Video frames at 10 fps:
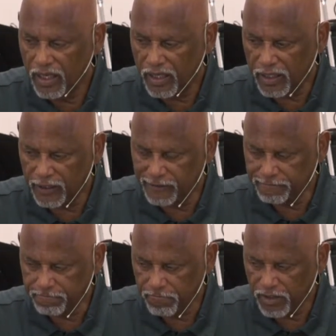
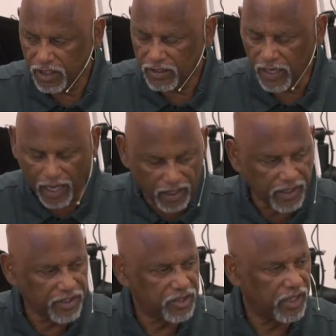um,
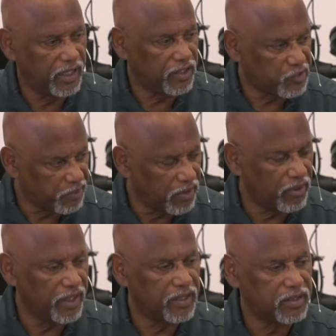knowledge, and
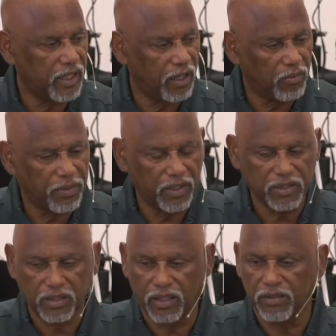experience to help
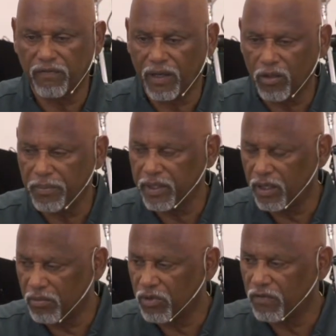us uh, develop in a
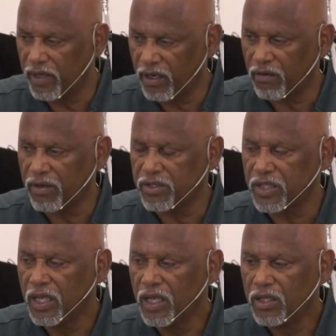number of areas.
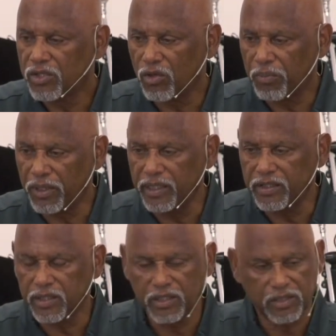So
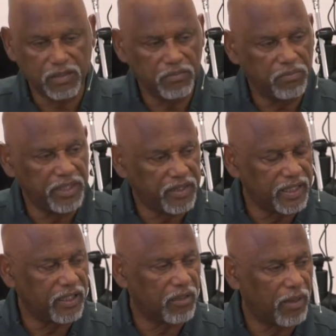please just be
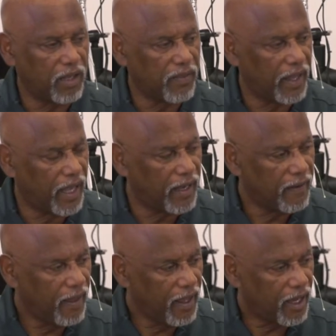thinking about that.
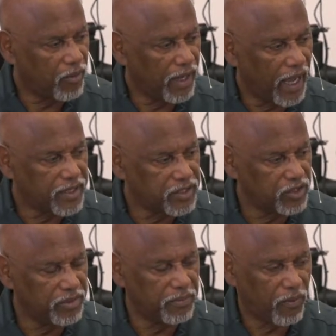I would ask you
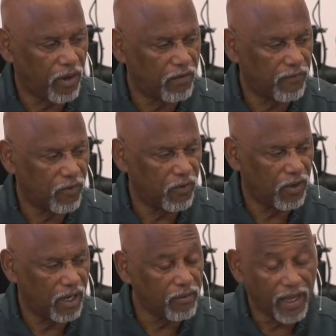to be prayerful.
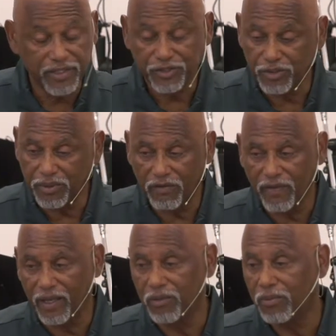I would ask you to be
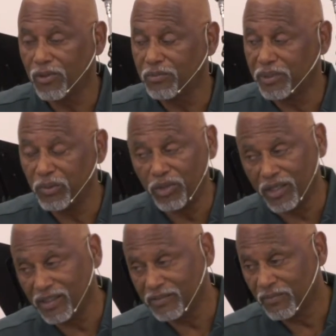available and be
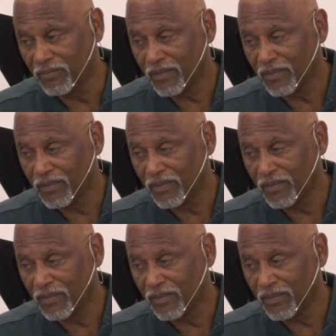willing,